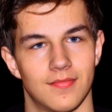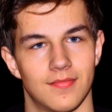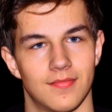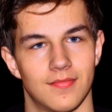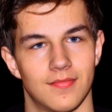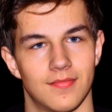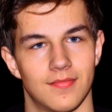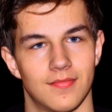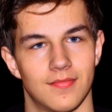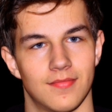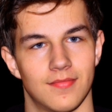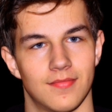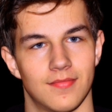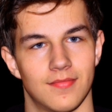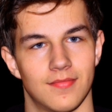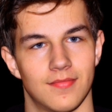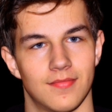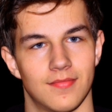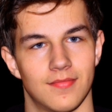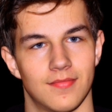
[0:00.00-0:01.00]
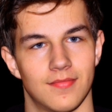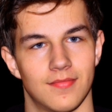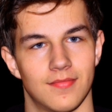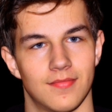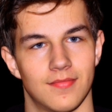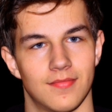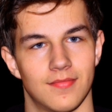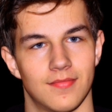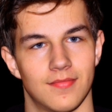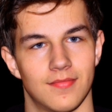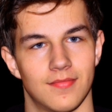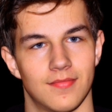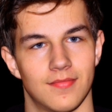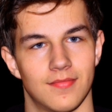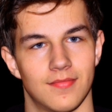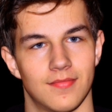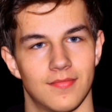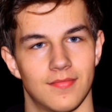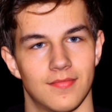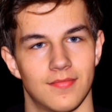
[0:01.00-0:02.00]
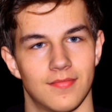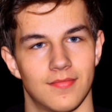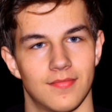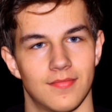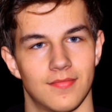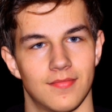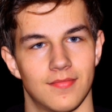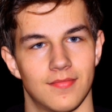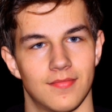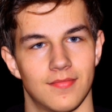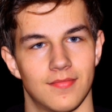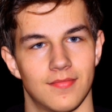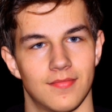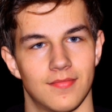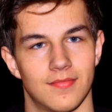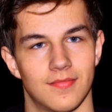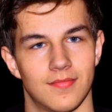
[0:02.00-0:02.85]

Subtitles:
This is a still picture; no speech is visible.